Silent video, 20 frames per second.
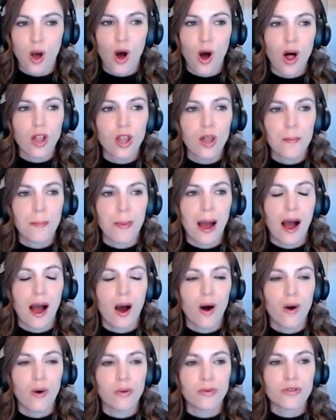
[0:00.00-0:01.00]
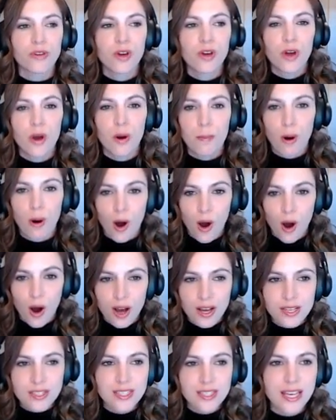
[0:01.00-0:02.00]
all about
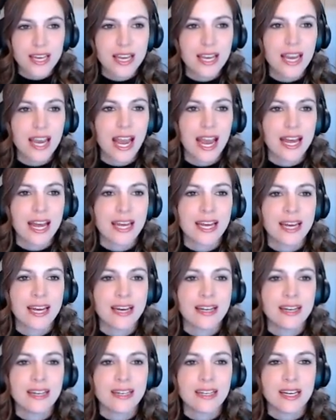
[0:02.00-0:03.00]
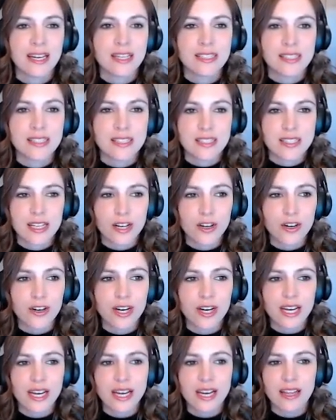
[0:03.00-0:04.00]
pausing and
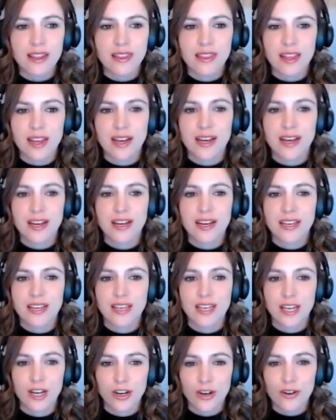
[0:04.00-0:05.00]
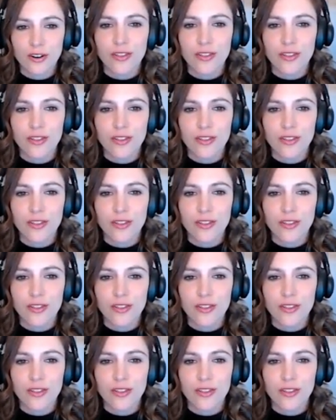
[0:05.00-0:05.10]
considering the year